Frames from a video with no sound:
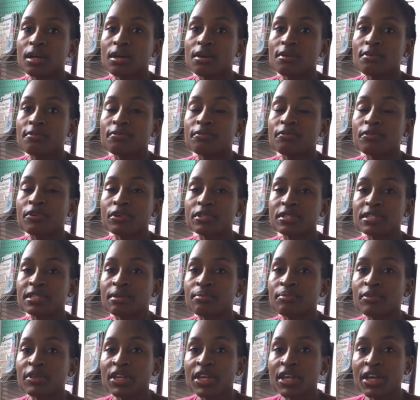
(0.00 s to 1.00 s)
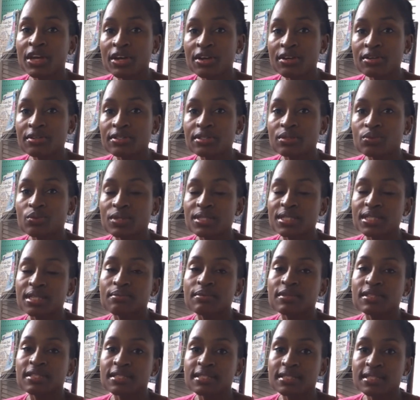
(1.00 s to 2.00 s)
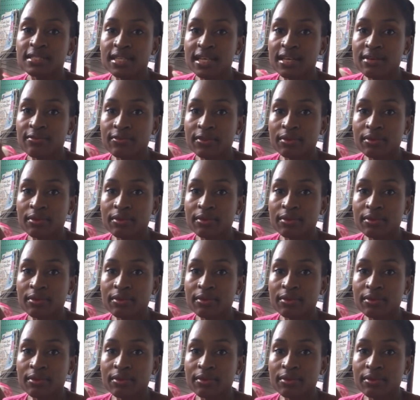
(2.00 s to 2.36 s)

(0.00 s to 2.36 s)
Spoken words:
for some years, was able to save the